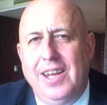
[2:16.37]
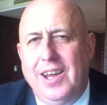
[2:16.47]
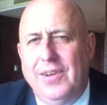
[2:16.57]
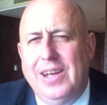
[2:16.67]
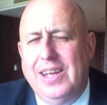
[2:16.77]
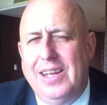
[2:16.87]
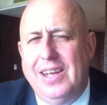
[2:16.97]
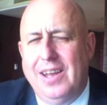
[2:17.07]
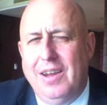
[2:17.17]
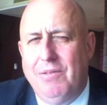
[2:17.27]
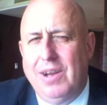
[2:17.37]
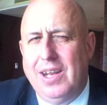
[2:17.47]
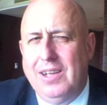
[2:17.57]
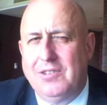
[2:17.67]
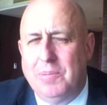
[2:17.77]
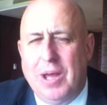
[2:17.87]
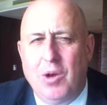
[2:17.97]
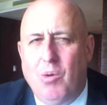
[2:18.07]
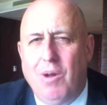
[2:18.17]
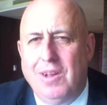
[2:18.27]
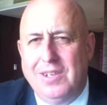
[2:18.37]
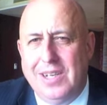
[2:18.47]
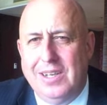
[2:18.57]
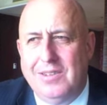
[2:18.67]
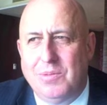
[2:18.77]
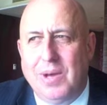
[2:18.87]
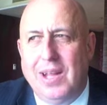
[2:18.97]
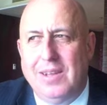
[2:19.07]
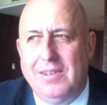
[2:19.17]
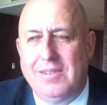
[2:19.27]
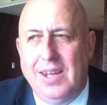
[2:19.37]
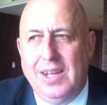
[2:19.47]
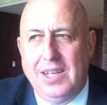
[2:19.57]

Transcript: you know, it really is about quality as well as